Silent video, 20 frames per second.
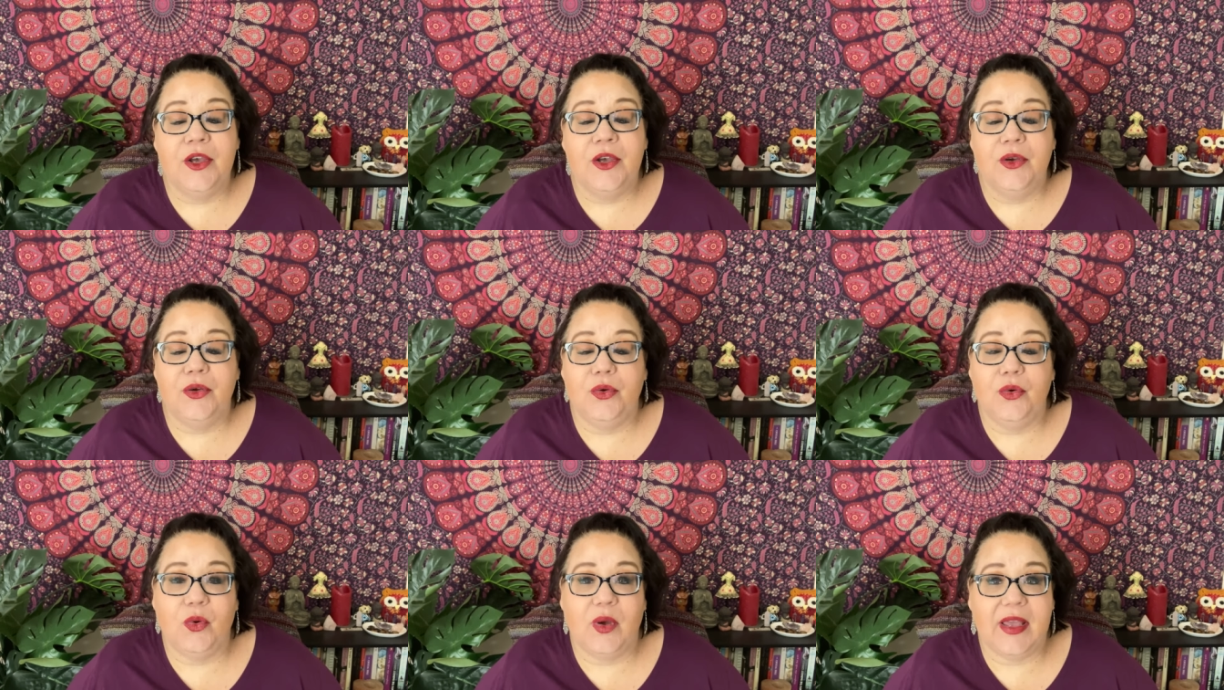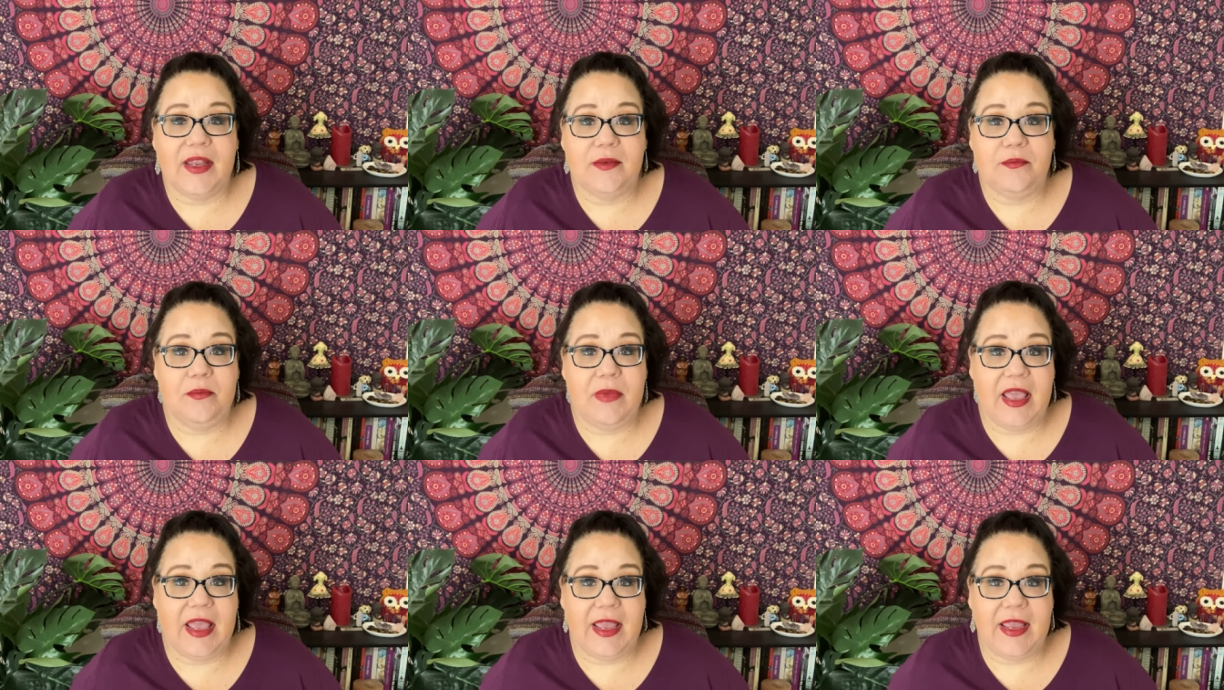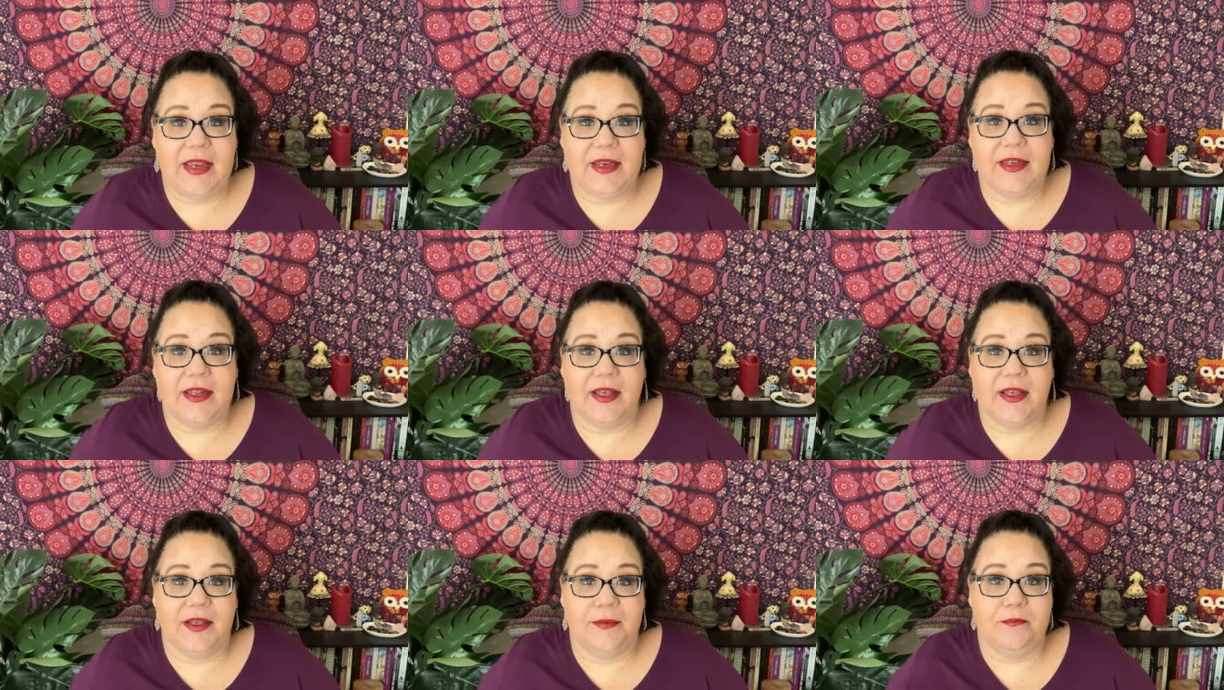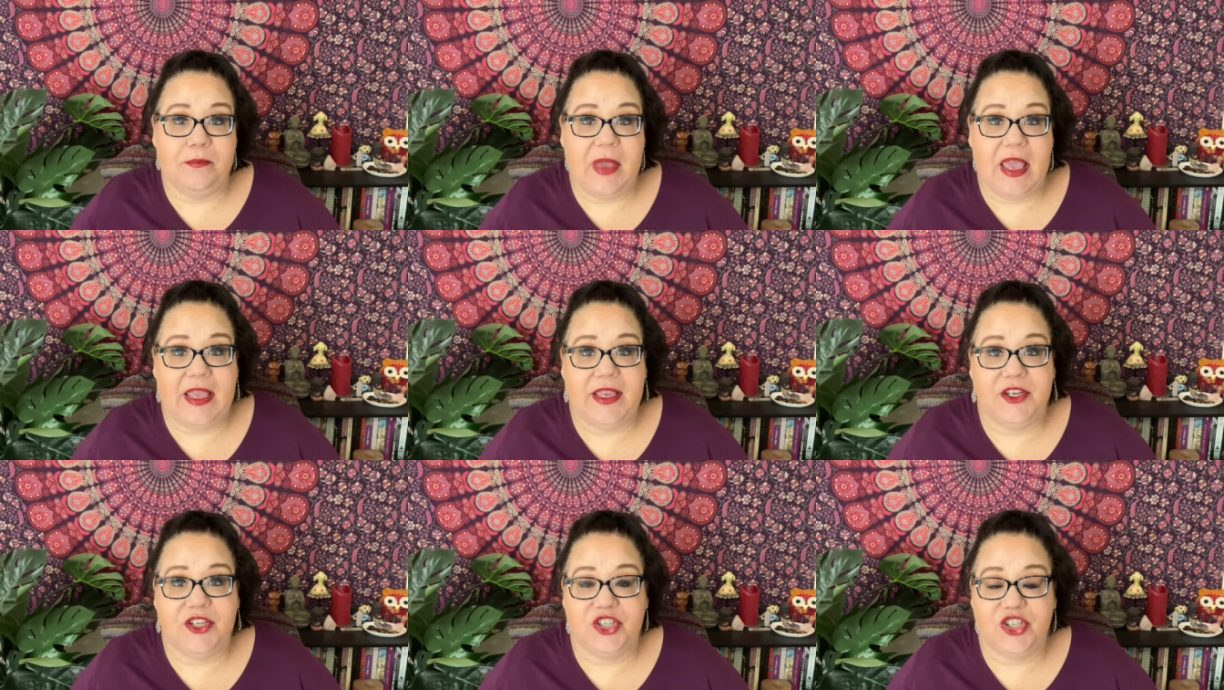who had made a
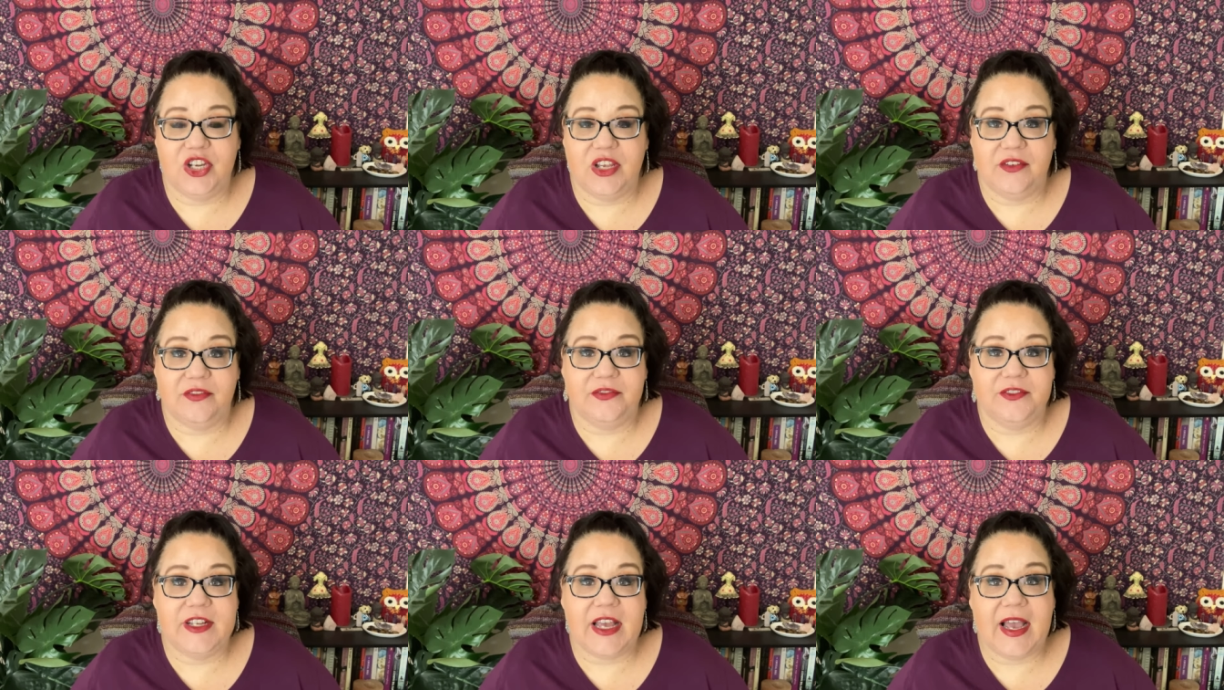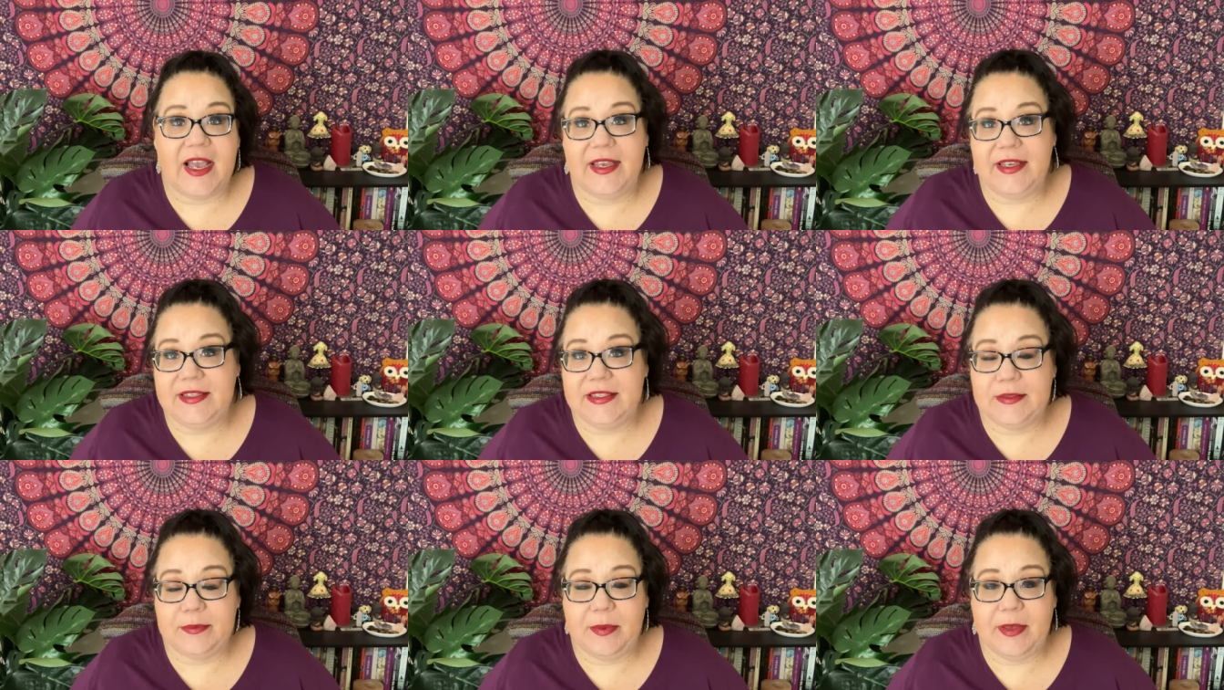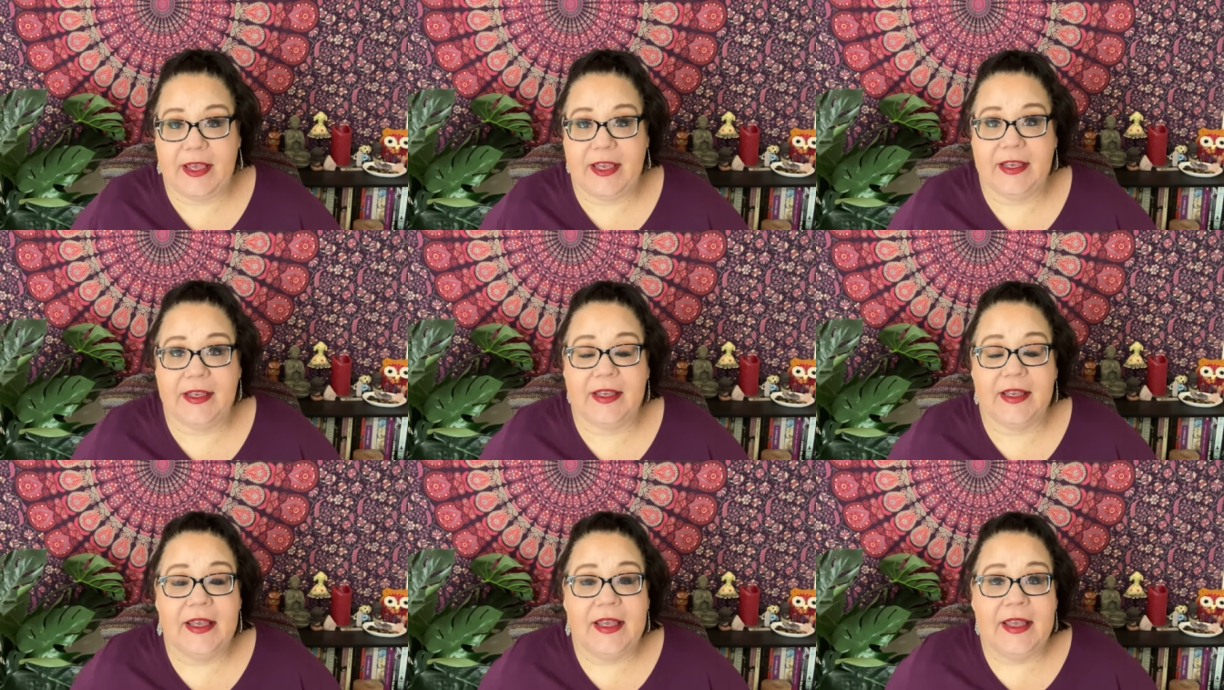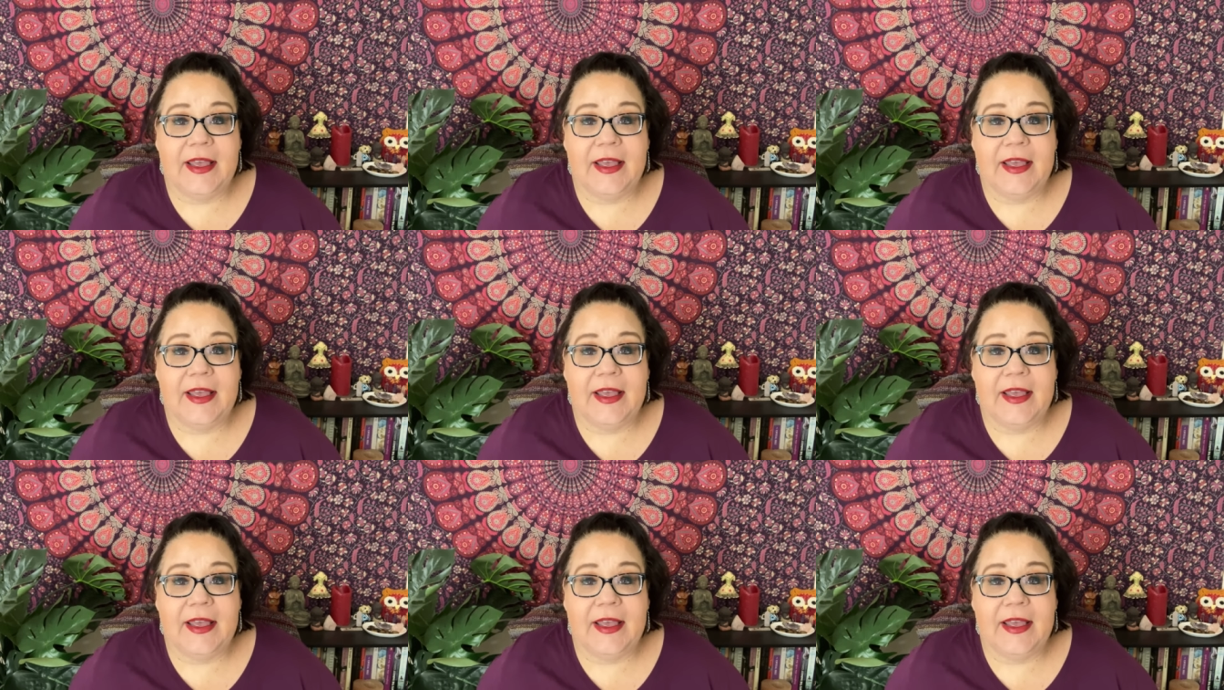makeshift ice pick.